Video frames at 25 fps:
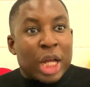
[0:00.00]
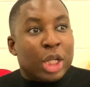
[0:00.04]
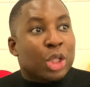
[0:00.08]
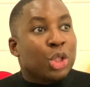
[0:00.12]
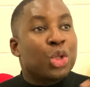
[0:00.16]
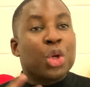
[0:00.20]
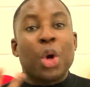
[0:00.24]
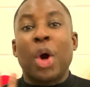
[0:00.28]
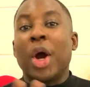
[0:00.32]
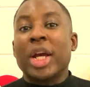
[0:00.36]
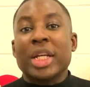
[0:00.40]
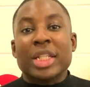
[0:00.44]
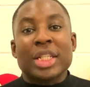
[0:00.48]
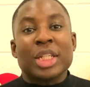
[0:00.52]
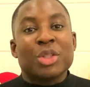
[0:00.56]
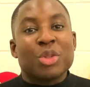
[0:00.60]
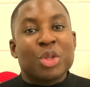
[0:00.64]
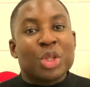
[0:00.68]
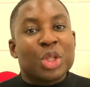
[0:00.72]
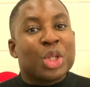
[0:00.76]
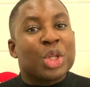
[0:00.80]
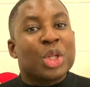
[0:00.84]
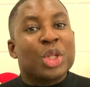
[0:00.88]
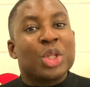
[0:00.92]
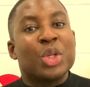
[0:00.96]
Joyce
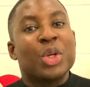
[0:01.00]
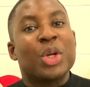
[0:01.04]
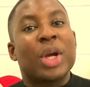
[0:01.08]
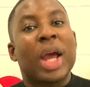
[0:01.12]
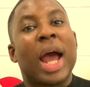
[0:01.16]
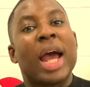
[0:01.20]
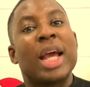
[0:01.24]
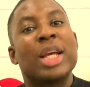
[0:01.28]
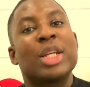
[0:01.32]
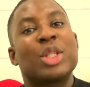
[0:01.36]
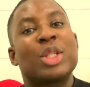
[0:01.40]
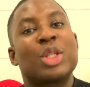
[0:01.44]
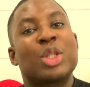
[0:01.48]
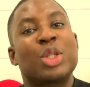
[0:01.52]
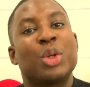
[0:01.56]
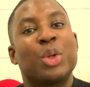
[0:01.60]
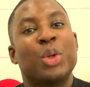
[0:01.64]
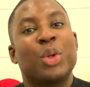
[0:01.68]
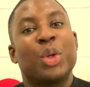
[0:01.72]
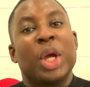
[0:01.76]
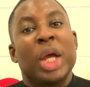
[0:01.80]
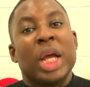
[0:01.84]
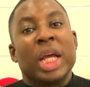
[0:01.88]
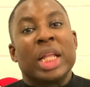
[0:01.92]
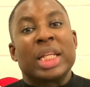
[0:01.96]
introduced you guys
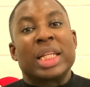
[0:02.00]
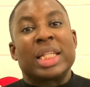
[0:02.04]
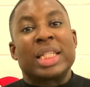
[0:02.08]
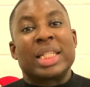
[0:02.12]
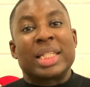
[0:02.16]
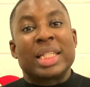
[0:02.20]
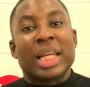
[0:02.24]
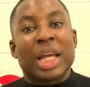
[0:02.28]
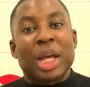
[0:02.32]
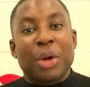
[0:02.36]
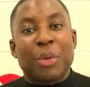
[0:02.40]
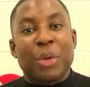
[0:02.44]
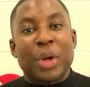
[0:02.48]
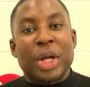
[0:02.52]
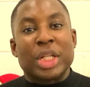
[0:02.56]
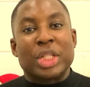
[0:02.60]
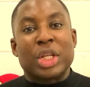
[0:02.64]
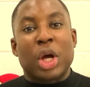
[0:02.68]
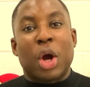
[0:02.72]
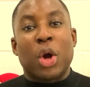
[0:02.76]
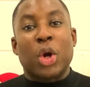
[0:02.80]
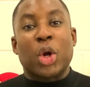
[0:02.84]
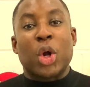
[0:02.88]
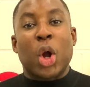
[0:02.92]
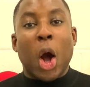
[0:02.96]
to the series
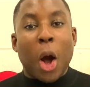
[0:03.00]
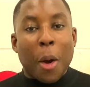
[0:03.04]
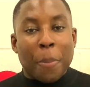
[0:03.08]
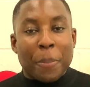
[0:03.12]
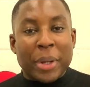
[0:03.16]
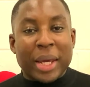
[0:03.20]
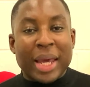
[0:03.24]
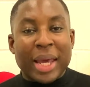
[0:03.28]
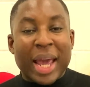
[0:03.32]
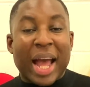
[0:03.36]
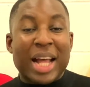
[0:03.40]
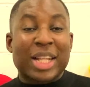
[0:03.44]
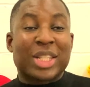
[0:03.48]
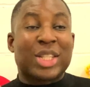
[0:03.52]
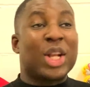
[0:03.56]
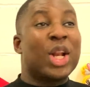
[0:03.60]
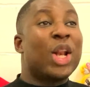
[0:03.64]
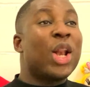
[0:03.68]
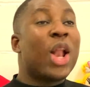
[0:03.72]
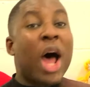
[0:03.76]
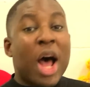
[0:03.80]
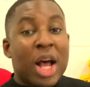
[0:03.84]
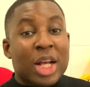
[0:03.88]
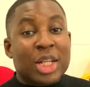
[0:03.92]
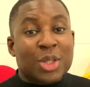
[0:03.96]
on copycats
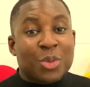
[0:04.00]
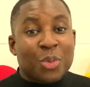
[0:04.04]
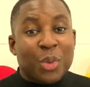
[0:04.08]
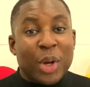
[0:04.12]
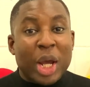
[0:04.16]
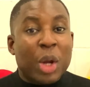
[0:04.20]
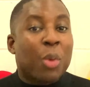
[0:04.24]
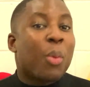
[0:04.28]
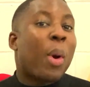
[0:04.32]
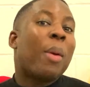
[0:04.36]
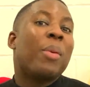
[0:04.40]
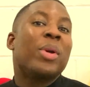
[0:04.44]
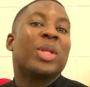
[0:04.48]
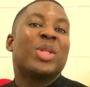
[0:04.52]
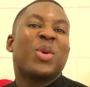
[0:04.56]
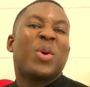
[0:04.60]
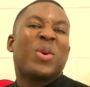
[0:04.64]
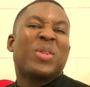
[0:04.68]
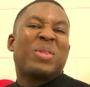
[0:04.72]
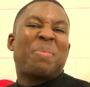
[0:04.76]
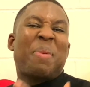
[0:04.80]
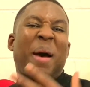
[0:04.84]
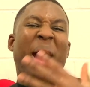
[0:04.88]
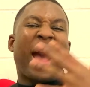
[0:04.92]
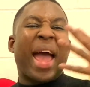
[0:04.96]
last week, where we
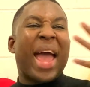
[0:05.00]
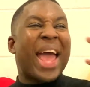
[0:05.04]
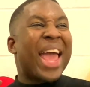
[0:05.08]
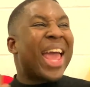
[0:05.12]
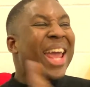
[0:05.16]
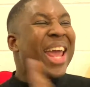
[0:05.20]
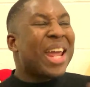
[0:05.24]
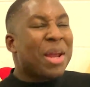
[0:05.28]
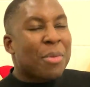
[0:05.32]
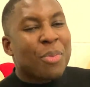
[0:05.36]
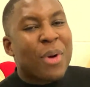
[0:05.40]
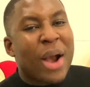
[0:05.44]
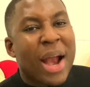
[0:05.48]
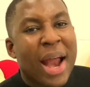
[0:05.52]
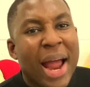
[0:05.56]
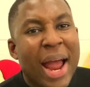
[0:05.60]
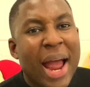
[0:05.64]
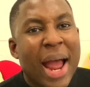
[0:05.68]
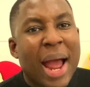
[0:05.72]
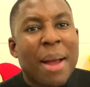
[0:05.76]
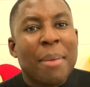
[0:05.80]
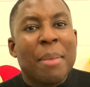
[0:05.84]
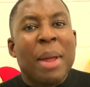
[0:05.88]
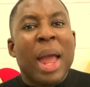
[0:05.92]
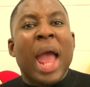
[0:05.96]
talked about
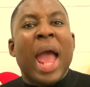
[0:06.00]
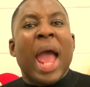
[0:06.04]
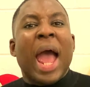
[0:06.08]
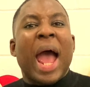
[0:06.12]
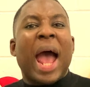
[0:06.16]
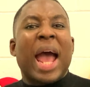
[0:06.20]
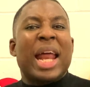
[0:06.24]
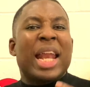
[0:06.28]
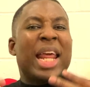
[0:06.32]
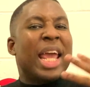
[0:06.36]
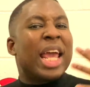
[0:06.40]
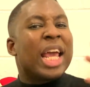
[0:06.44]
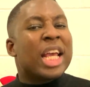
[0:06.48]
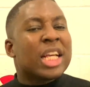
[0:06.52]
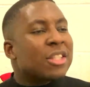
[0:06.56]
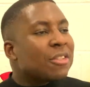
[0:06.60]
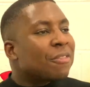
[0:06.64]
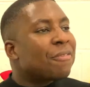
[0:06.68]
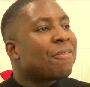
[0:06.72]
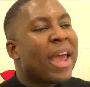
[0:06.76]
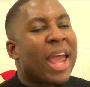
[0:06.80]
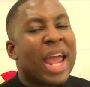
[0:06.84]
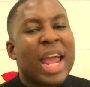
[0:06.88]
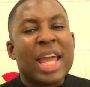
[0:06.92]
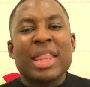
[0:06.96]
Abraham and his
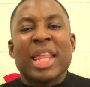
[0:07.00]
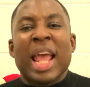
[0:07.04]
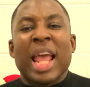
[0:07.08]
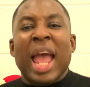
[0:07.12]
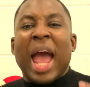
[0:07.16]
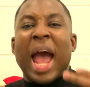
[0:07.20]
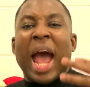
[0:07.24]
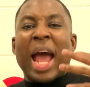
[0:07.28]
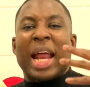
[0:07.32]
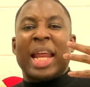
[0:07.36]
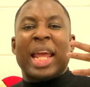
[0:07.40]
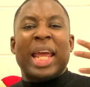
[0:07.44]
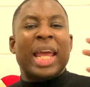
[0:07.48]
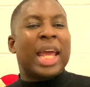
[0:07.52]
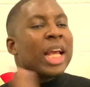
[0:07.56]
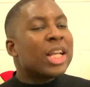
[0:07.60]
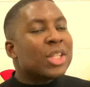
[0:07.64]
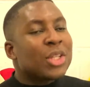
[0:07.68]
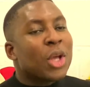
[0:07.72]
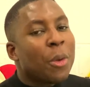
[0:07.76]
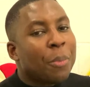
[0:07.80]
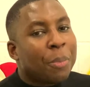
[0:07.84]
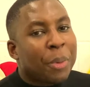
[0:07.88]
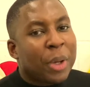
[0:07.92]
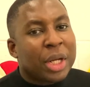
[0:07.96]
faith and his
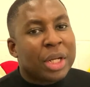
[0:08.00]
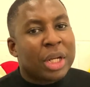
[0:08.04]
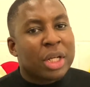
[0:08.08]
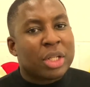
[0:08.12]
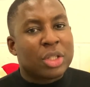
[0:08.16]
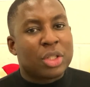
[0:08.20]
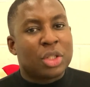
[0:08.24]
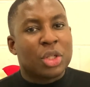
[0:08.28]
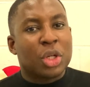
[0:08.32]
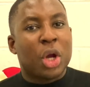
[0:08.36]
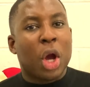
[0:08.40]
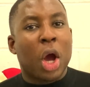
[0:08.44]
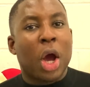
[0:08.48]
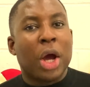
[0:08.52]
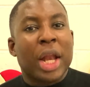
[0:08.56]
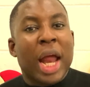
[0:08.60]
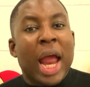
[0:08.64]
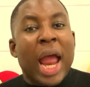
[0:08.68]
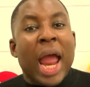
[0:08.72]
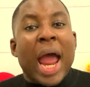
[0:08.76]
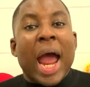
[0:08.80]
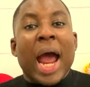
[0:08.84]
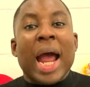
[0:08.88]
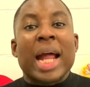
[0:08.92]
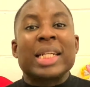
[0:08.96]
obedience to God.
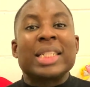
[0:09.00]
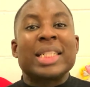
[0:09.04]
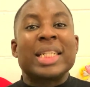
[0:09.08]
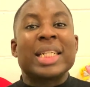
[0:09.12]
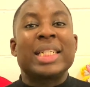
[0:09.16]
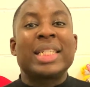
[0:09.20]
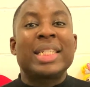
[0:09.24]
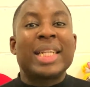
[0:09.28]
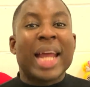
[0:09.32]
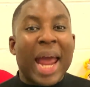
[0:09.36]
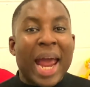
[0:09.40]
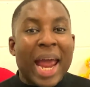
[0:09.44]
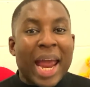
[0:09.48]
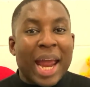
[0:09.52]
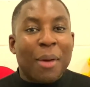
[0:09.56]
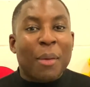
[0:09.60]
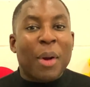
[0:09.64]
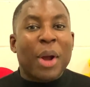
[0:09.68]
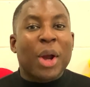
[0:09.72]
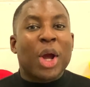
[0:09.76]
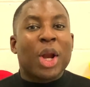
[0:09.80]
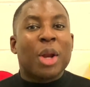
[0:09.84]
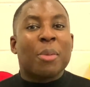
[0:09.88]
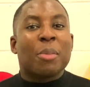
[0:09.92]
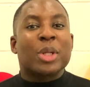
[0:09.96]
And today we're
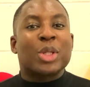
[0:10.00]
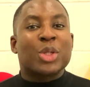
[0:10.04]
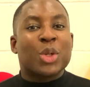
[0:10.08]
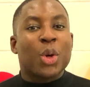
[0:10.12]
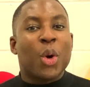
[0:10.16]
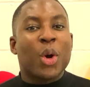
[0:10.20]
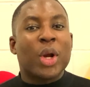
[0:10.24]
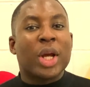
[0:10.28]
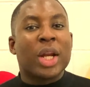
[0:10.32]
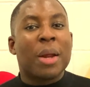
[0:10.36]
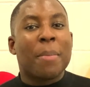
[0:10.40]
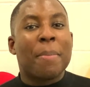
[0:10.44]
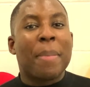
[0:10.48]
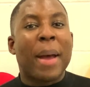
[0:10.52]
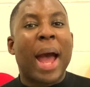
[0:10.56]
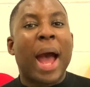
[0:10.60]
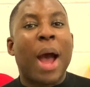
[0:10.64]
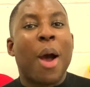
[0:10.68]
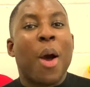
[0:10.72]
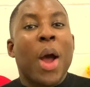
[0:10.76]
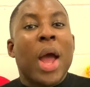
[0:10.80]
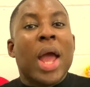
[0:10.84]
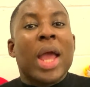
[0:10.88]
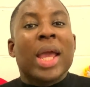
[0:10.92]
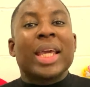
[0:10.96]
going to be talking
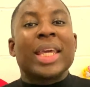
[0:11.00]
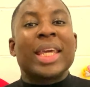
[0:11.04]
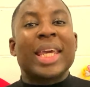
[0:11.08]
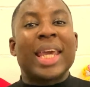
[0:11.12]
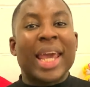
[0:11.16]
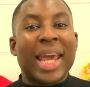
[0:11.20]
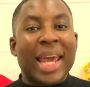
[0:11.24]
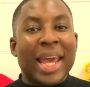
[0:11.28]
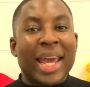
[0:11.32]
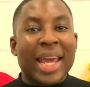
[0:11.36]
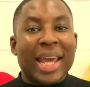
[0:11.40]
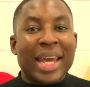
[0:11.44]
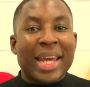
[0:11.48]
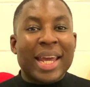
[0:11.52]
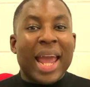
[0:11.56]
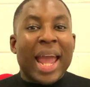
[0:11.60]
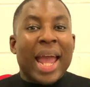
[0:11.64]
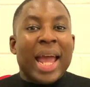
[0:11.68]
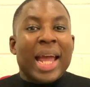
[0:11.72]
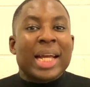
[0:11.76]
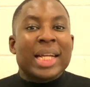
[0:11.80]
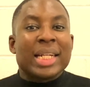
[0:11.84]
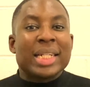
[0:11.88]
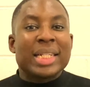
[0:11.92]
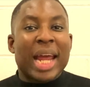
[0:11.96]
about King
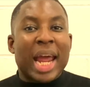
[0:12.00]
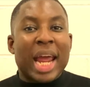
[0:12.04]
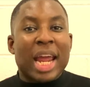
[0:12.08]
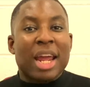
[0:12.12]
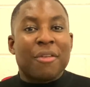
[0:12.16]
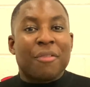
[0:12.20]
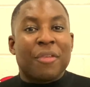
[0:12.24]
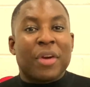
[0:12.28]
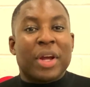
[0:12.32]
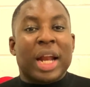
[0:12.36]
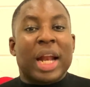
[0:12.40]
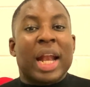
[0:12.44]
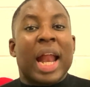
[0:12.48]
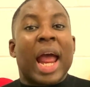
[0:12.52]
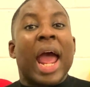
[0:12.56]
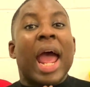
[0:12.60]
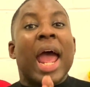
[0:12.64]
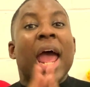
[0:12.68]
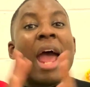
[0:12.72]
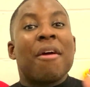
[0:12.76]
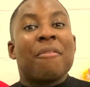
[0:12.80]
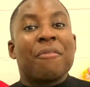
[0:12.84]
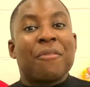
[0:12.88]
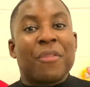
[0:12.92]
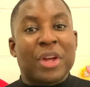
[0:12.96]
David and
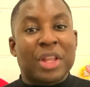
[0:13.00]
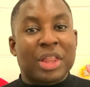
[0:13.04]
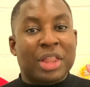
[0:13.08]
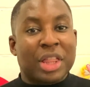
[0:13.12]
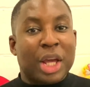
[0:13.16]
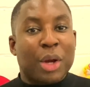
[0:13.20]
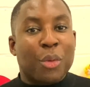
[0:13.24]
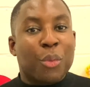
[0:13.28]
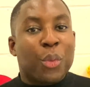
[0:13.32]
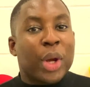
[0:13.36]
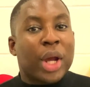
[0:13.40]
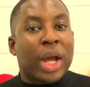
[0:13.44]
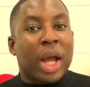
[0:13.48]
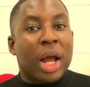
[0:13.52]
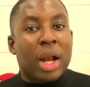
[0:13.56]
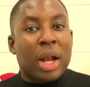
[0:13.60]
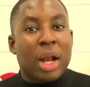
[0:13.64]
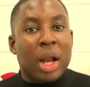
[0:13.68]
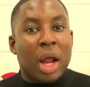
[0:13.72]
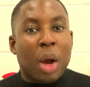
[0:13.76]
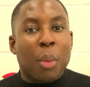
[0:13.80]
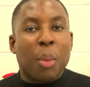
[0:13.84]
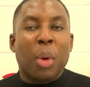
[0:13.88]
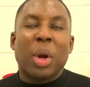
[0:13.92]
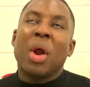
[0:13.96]
everything we can
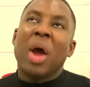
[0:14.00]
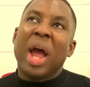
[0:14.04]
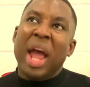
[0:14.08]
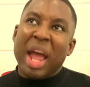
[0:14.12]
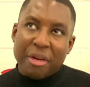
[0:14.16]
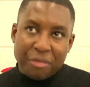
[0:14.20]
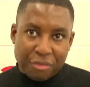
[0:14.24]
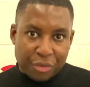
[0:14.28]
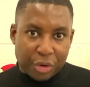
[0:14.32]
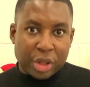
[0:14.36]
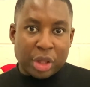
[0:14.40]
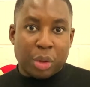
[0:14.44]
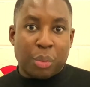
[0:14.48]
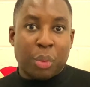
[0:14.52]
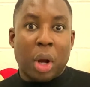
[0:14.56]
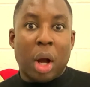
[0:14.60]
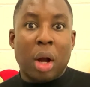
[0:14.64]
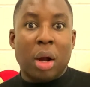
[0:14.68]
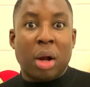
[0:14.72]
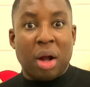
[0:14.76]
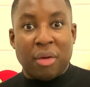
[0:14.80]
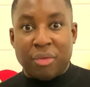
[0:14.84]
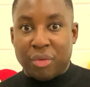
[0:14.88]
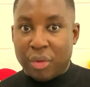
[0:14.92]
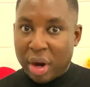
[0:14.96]
learn. Well, not everything, can't
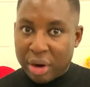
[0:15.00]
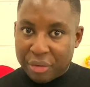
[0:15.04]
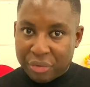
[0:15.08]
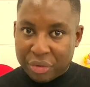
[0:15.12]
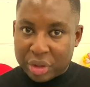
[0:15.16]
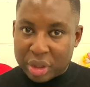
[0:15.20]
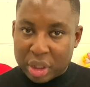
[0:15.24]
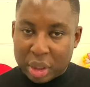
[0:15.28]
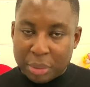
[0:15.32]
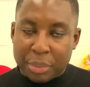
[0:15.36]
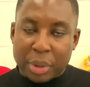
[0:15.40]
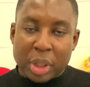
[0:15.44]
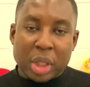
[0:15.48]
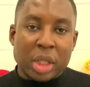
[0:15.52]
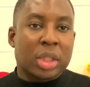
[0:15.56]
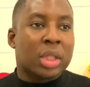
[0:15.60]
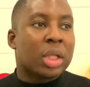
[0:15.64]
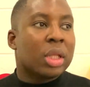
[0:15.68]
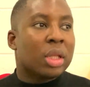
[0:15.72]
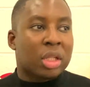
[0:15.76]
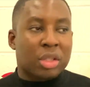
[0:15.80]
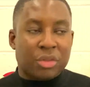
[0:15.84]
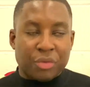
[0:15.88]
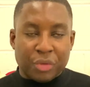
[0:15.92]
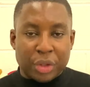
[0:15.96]
cover everything, because
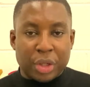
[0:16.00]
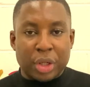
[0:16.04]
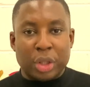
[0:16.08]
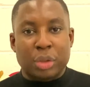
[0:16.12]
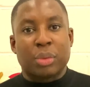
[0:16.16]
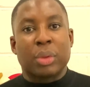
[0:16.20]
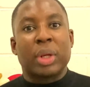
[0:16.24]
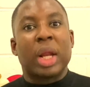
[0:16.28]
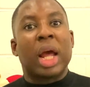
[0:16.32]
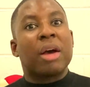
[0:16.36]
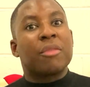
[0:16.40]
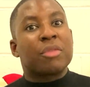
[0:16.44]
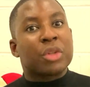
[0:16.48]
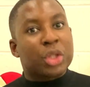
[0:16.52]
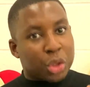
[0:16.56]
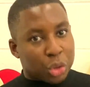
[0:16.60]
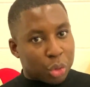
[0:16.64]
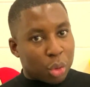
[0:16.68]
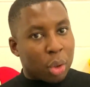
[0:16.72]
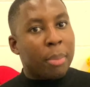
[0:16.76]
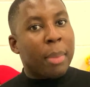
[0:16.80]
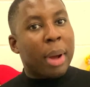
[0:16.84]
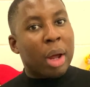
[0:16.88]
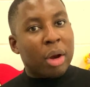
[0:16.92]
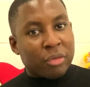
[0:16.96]
in these videos we have a
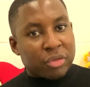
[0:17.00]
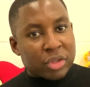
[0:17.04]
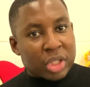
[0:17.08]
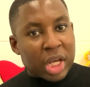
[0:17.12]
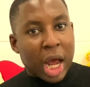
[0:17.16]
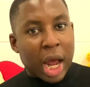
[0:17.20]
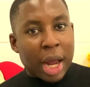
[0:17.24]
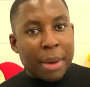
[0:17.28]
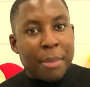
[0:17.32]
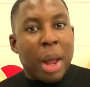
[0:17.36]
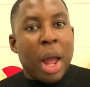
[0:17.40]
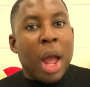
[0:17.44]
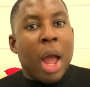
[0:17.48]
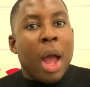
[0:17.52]
short amount of time.